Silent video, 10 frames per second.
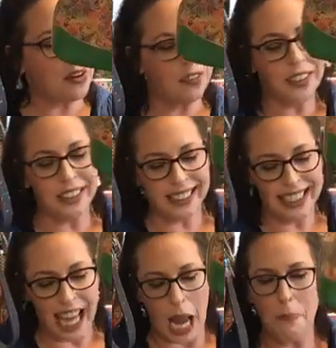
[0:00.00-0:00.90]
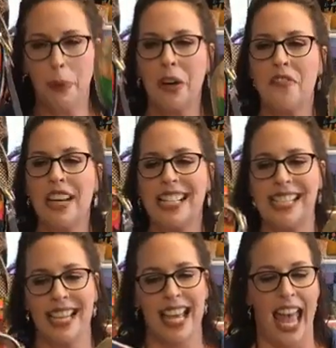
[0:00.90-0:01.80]
beautiful and
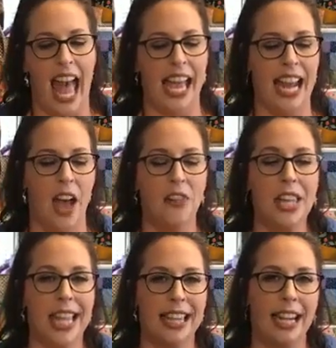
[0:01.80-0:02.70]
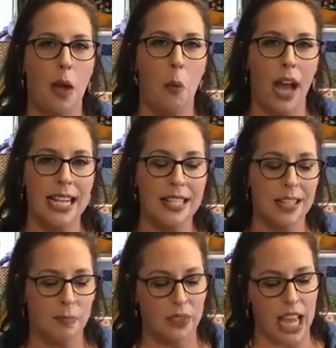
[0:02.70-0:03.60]
perfect and everything that I
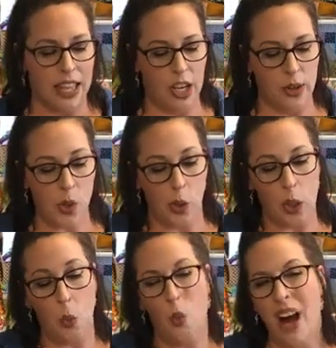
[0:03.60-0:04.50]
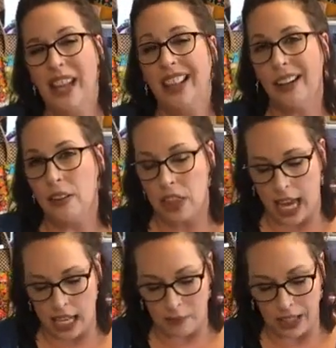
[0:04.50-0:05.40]
wanted. There is only one little
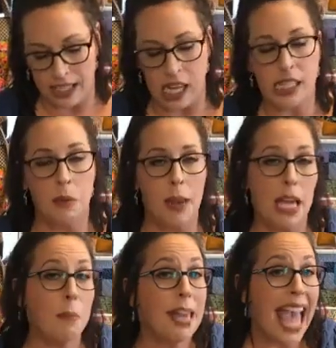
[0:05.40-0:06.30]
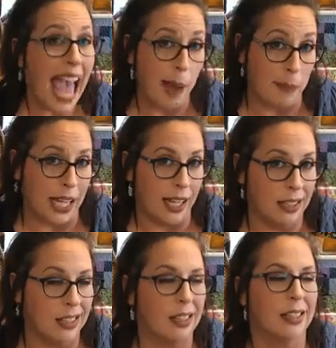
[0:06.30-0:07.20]
thing that doesn't make me
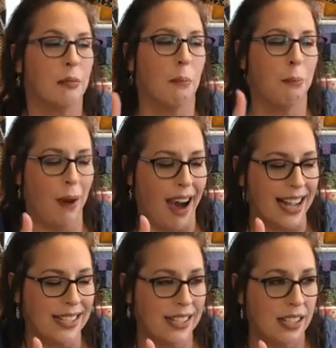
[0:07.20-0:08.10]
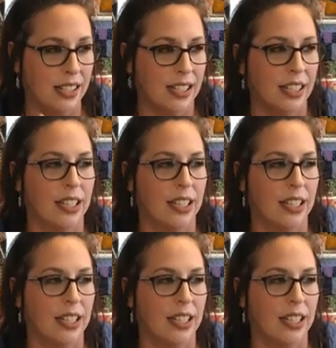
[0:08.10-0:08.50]
happy, uh-oh. But